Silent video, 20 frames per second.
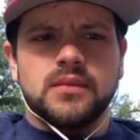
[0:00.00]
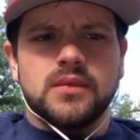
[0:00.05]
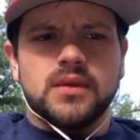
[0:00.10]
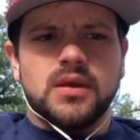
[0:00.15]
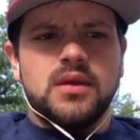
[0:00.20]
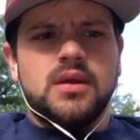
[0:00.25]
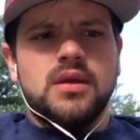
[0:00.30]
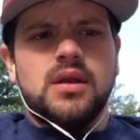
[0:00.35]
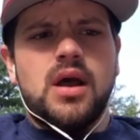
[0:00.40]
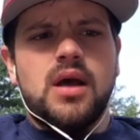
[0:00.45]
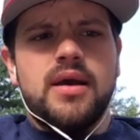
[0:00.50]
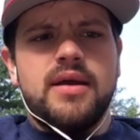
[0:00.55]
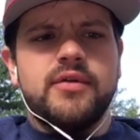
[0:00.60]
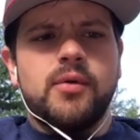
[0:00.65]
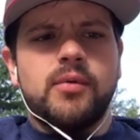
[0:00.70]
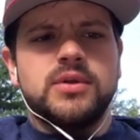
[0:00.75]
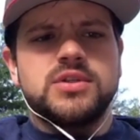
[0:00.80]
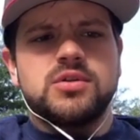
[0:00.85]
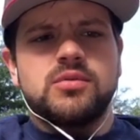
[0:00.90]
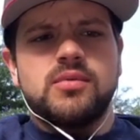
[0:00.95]
Every
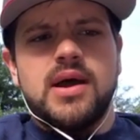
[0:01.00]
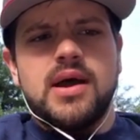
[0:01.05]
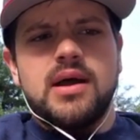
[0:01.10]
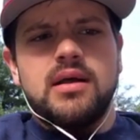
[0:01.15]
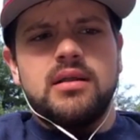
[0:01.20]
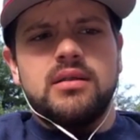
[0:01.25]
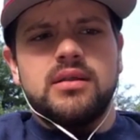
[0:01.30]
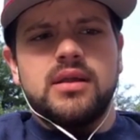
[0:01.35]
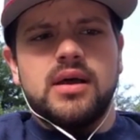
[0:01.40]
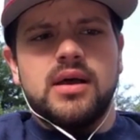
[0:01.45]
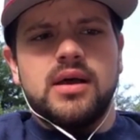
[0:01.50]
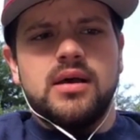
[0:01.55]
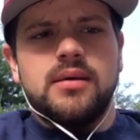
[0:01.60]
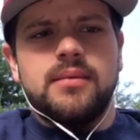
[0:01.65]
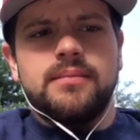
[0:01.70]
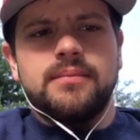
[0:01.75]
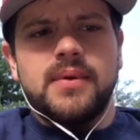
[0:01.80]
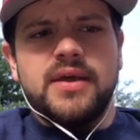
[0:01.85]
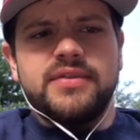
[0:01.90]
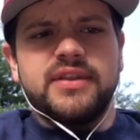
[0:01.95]
once in a while.
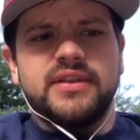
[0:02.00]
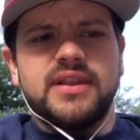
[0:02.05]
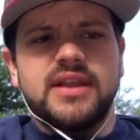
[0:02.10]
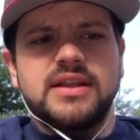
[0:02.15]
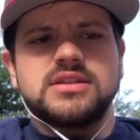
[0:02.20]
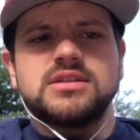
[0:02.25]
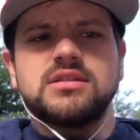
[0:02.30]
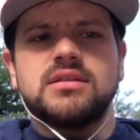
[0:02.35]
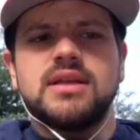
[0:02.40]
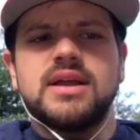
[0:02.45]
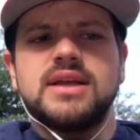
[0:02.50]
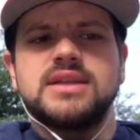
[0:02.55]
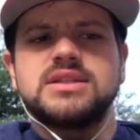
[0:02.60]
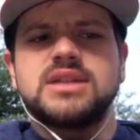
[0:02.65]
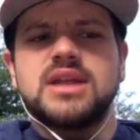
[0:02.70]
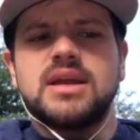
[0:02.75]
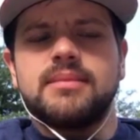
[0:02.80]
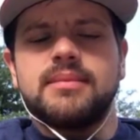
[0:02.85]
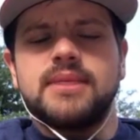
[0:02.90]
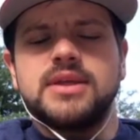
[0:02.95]
I think that's the last
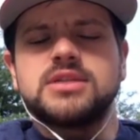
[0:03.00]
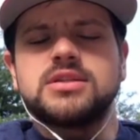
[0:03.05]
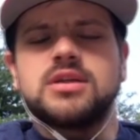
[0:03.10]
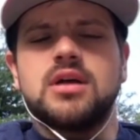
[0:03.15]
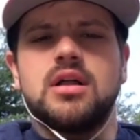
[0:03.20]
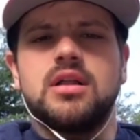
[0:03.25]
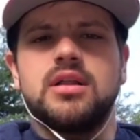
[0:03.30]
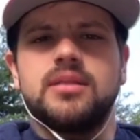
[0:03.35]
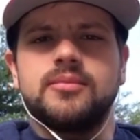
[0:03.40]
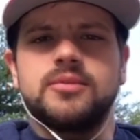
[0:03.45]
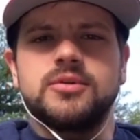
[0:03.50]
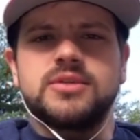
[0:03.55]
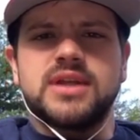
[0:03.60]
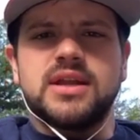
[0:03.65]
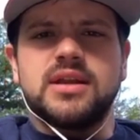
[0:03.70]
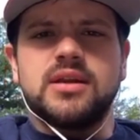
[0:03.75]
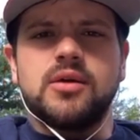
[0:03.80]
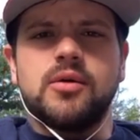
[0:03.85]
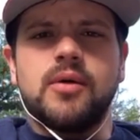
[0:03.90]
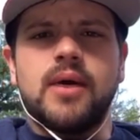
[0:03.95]
time I saw him was at
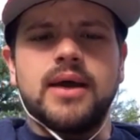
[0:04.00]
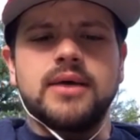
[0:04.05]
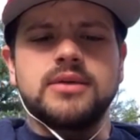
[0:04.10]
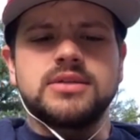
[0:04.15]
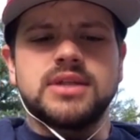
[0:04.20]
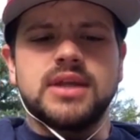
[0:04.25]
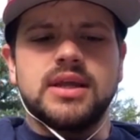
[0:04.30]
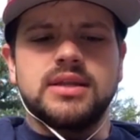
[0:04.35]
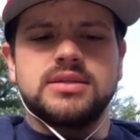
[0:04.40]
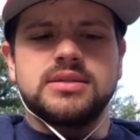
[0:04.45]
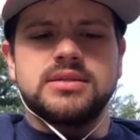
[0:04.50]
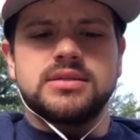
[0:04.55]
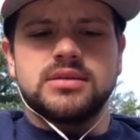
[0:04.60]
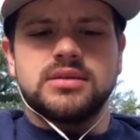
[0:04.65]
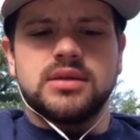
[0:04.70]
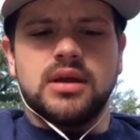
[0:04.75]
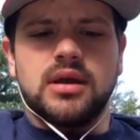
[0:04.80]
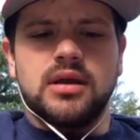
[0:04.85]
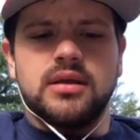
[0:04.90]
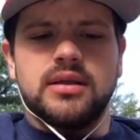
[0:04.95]
Ohio State's.
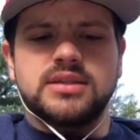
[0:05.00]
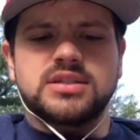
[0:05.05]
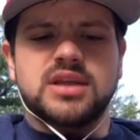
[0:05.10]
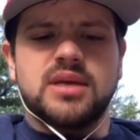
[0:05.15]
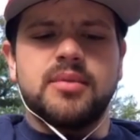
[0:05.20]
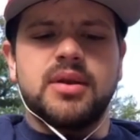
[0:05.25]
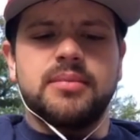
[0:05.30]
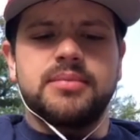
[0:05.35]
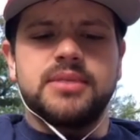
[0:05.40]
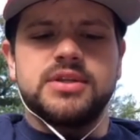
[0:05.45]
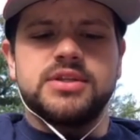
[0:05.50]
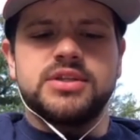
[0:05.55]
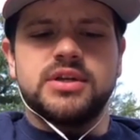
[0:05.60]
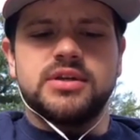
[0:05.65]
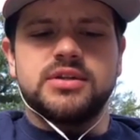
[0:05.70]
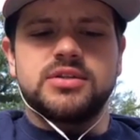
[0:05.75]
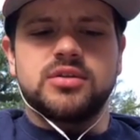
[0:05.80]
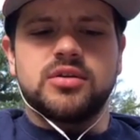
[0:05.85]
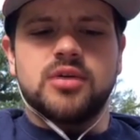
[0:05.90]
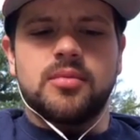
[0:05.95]
That's coming up this
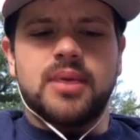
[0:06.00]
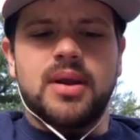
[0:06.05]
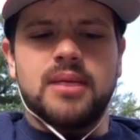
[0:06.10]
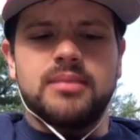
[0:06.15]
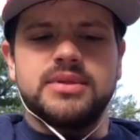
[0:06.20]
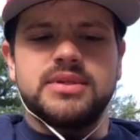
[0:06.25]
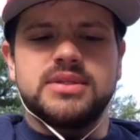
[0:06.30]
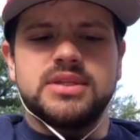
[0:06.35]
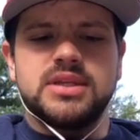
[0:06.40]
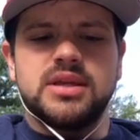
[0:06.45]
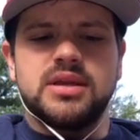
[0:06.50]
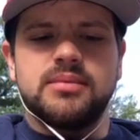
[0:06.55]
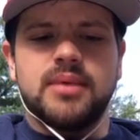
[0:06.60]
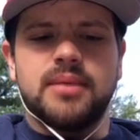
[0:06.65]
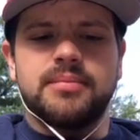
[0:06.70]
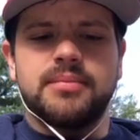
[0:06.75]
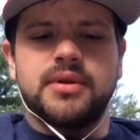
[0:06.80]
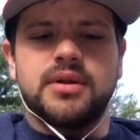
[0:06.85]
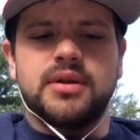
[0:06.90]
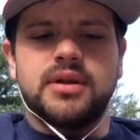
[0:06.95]
year, so I'll probably see him
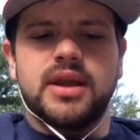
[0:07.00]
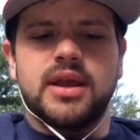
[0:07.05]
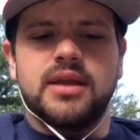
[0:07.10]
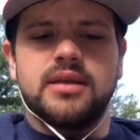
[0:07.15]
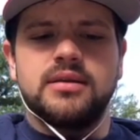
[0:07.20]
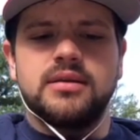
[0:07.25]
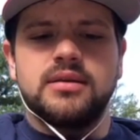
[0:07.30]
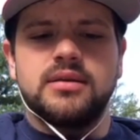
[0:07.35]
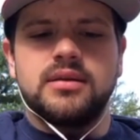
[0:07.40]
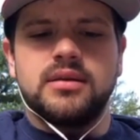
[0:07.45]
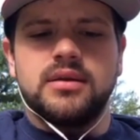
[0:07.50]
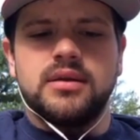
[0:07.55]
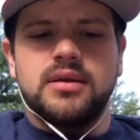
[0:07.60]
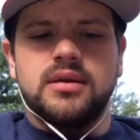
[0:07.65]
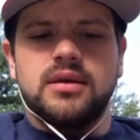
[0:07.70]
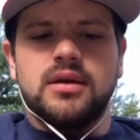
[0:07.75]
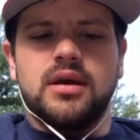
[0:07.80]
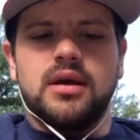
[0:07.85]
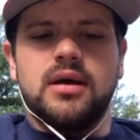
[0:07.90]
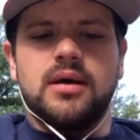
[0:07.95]
up there again.
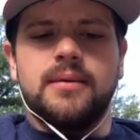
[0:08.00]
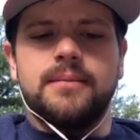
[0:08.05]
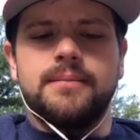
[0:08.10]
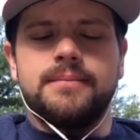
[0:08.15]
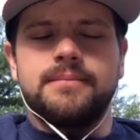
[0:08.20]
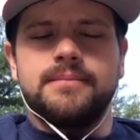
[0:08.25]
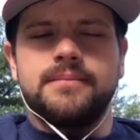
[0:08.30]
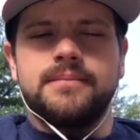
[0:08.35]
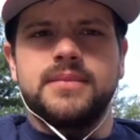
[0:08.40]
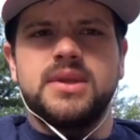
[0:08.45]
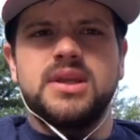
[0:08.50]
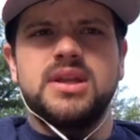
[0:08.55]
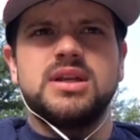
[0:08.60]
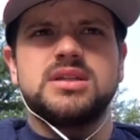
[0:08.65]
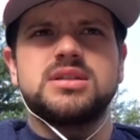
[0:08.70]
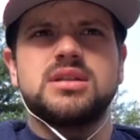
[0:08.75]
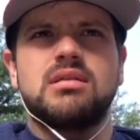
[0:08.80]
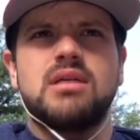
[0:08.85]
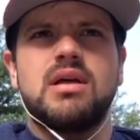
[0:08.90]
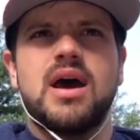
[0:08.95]
He
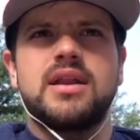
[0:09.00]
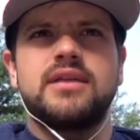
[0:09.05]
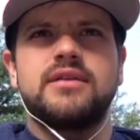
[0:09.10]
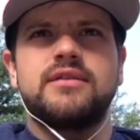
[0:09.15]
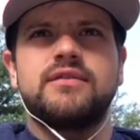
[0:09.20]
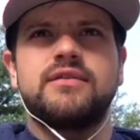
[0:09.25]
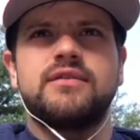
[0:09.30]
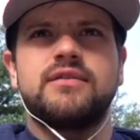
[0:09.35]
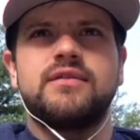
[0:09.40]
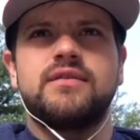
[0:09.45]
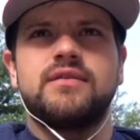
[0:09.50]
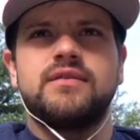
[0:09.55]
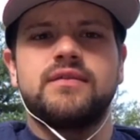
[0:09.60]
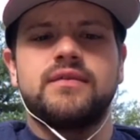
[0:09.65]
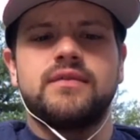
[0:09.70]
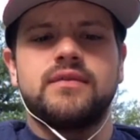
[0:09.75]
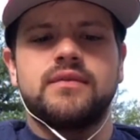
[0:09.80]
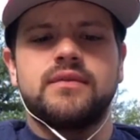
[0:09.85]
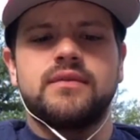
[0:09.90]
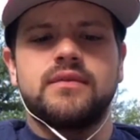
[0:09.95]
does a lot
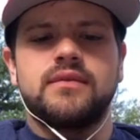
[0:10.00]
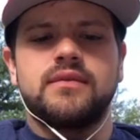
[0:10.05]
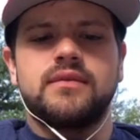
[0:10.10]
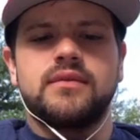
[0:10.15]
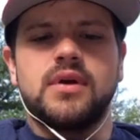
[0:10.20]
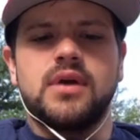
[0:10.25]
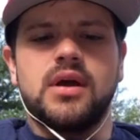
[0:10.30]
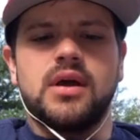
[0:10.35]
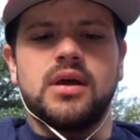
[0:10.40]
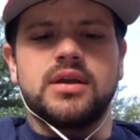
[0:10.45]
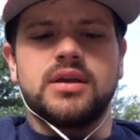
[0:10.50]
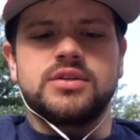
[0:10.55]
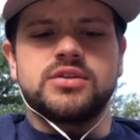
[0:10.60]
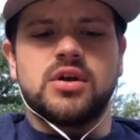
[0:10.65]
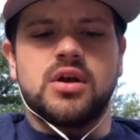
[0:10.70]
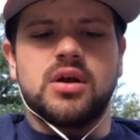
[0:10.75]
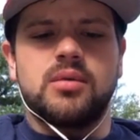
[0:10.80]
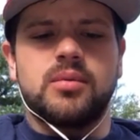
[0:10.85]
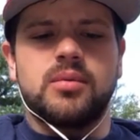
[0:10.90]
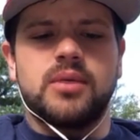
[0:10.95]
of
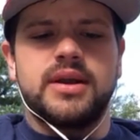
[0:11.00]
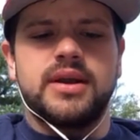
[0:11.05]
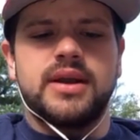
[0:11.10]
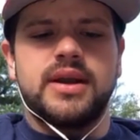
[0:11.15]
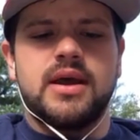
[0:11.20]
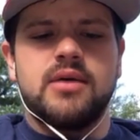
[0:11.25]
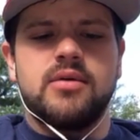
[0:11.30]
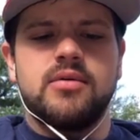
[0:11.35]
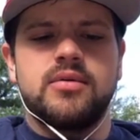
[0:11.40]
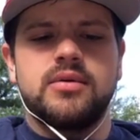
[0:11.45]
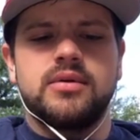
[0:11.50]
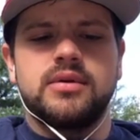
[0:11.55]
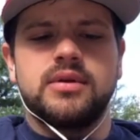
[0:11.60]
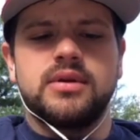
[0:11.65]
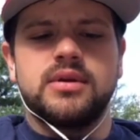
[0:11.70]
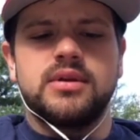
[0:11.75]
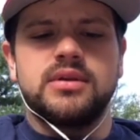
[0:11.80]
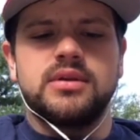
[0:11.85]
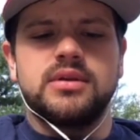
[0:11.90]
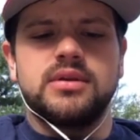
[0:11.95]
guitar work now.
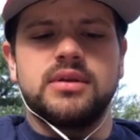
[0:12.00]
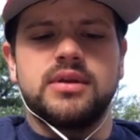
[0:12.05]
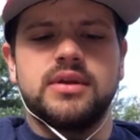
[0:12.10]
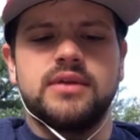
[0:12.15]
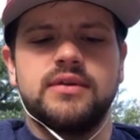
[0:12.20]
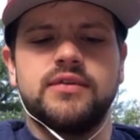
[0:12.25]
Okay.